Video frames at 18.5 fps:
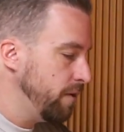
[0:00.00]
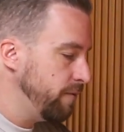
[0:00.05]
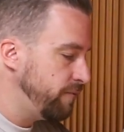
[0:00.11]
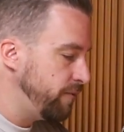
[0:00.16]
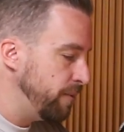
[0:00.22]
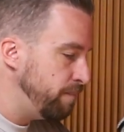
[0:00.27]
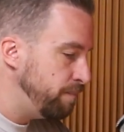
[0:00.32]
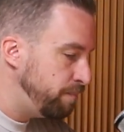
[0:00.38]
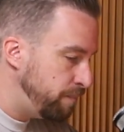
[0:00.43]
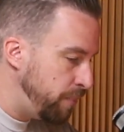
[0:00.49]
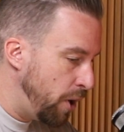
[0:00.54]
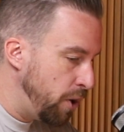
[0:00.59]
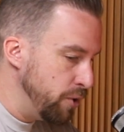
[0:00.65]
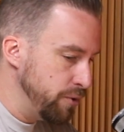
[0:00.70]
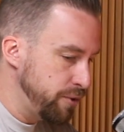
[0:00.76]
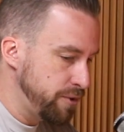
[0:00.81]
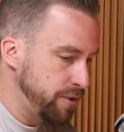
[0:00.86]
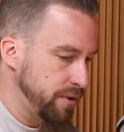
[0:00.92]
for
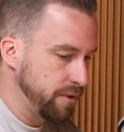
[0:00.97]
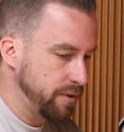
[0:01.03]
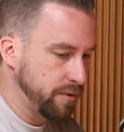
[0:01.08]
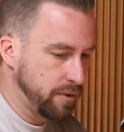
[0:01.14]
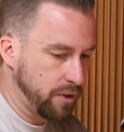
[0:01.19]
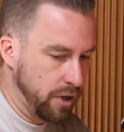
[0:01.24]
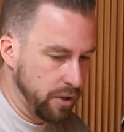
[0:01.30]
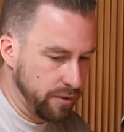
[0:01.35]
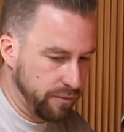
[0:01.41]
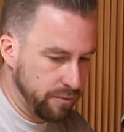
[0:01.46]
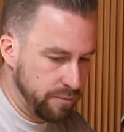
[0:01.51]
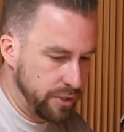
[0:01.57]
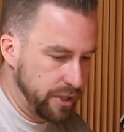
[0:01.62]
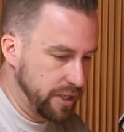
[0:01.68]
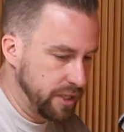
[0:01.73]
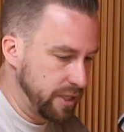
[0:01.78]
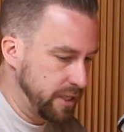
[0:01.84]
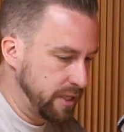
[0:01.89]
both going from
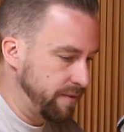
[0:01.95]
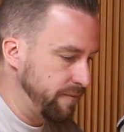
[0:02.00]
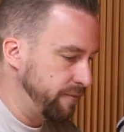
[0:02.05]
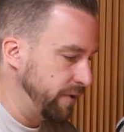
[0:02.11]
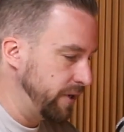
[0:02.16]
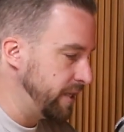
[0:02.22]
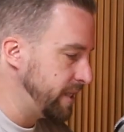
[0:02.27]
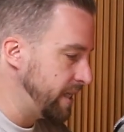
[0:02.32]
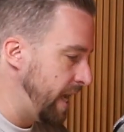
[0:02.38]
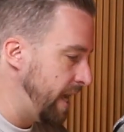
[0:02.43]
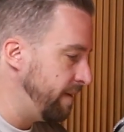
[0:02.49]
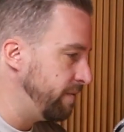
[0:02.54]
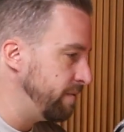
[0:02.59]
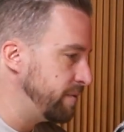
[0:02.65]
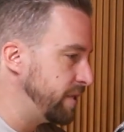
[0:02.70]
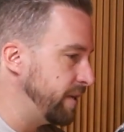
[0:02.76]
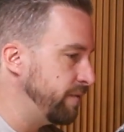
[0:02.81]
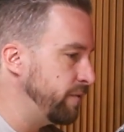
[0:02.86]
6 to 7 figures and
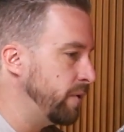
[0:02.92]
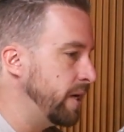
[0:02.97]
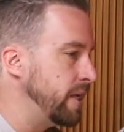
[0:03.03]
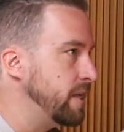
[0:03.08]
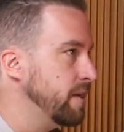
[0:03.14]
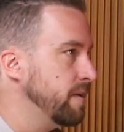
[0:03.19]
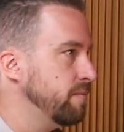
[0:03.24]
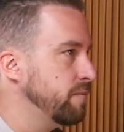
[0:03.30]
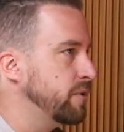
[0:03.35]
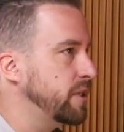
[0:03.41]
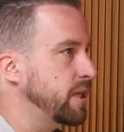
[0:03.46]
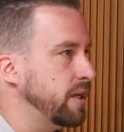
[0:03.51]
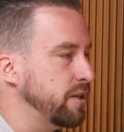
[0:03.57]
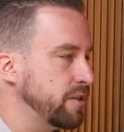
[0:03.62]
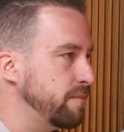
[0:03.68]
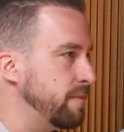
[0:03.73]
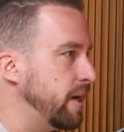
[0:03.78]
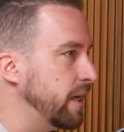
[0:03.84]
from 7 to 8,
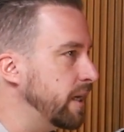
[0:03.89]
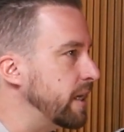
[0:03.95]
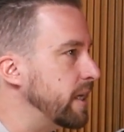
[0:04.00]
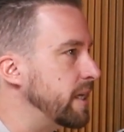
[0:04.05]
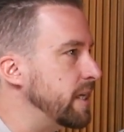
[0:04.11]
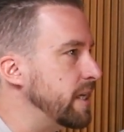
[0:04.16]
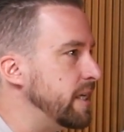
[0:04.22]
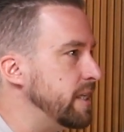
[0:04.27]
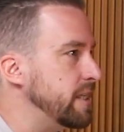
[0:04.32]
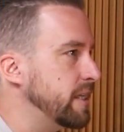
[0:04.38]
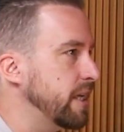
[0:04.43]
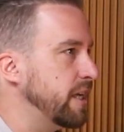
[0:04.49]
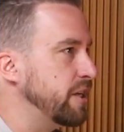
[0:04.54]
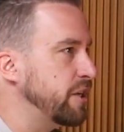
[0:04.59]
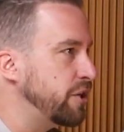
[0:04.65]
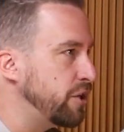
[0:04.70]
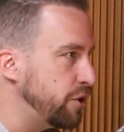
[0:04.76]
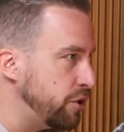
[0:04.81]
sales and marketing is a
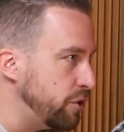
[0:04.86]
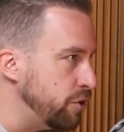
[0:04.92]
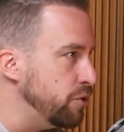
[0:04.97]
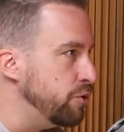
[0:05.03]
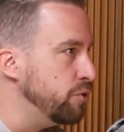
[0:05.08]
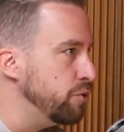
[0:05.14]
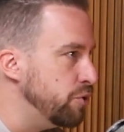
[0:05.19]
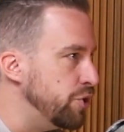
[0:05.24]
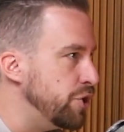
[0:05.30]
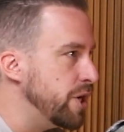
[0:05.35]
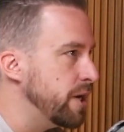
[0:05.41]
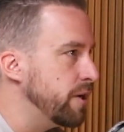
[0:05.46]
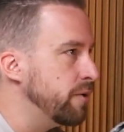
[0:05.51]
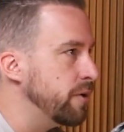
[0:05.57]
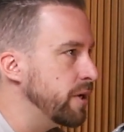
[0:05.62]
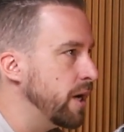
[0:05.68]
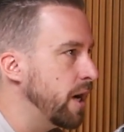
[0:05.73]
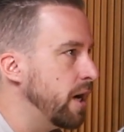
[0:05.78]
huge
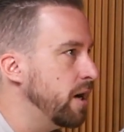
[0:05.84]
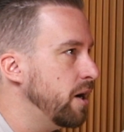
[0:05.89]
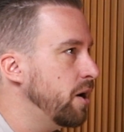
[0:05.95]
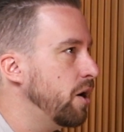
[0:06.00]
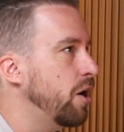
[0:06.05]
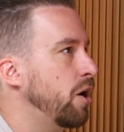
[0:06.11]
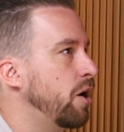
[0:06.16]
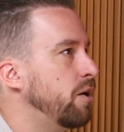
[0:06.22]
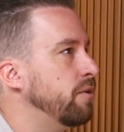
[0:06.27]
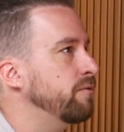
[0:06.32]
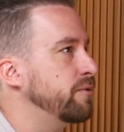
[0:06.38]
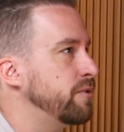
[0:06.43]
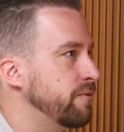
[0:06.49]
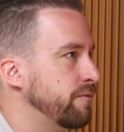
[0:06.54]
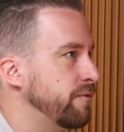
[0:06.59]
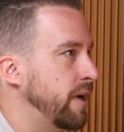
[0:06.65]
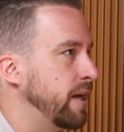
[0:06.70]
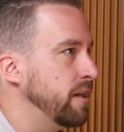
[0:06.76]
area of
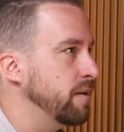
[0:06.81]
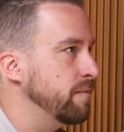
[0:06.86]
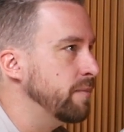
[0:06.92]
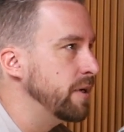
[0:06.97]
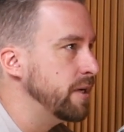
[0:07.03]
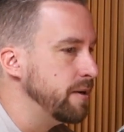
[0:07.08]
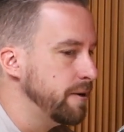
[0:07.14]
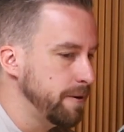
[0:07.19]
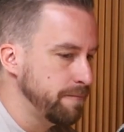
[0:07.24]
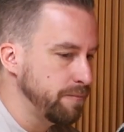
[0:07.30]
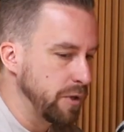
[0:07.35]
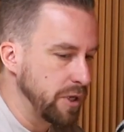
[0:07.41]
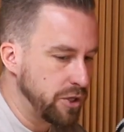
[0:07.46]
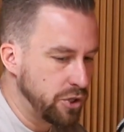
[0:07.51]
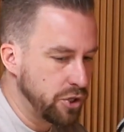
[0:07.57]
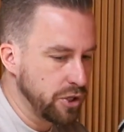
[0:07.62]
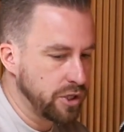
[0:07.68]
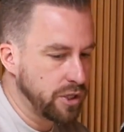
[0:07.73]
development.
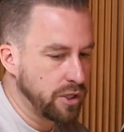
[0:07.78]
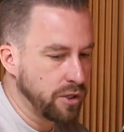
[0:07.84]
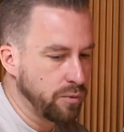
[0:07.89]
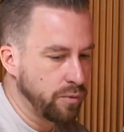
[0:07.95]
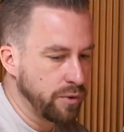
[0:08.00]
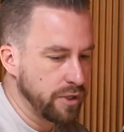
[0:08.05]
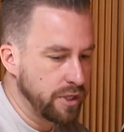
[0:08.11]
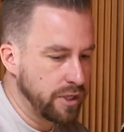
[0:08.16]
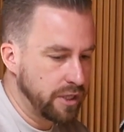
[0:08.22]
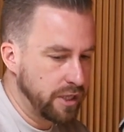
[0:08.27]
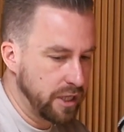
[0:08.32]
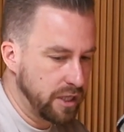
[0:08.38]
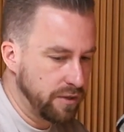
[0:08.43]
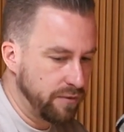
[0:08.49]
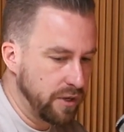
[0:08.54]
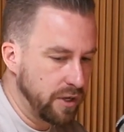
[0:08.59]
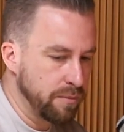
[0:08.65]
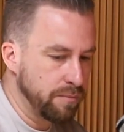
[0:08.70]
It's just that with a
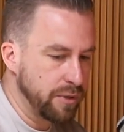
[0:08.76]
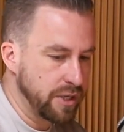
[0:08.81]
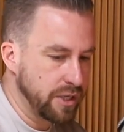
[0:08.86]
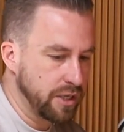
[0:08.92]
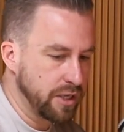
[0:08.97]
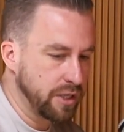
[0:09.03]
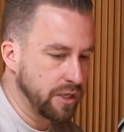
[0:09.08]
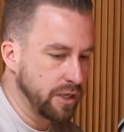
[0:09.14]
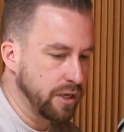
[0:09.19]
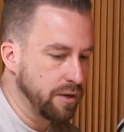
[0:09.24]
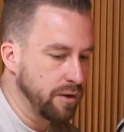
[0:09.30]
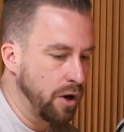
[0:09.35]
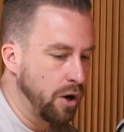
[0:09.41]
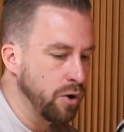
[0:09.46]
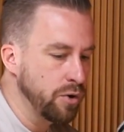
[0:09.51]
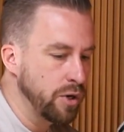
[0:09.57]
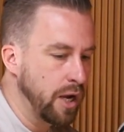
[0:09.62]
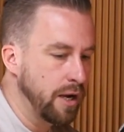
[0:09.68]
6-figure business
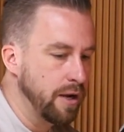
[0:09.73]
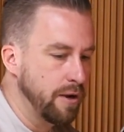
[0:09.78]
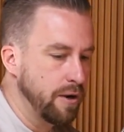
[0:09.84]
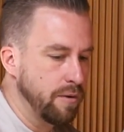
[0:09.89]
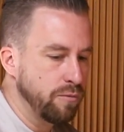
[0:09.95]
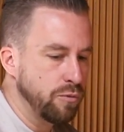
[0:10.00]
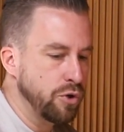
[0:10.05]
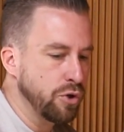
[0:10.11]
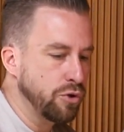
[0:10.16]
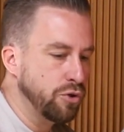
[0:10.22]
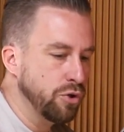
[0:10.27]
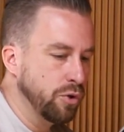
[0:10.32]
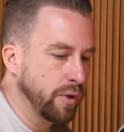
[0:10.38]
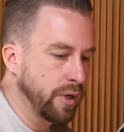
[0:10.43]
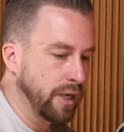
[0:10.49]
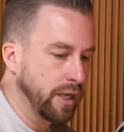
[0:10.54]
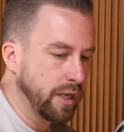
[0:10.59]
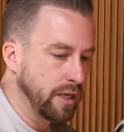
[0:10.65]
owner, you're
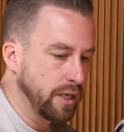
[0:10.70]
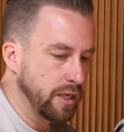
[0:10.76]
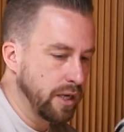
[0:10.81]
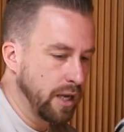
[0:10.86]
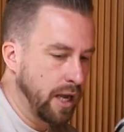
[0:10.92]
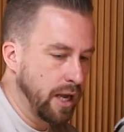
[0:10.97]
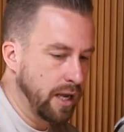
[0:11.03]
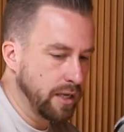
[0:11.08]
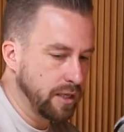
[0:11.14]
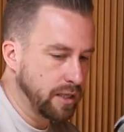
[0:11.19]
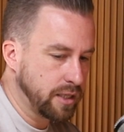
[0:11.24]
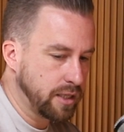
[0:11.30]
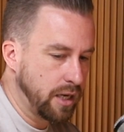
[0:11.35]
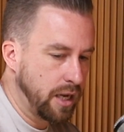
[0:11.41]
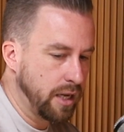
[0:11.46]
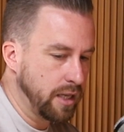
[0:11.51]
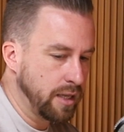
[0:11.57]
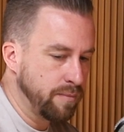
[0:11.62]
doing it
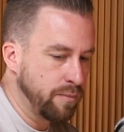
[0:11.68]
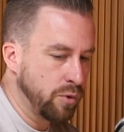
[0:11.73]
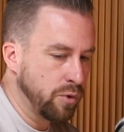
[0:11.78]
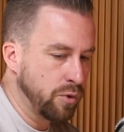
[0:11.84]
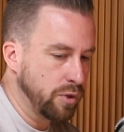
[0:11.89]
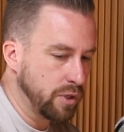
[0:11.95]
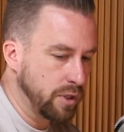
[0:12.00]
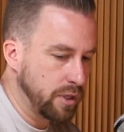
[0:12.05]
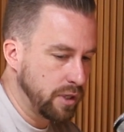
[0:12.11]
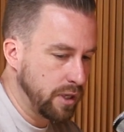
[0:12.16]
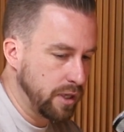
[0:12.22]
slightly more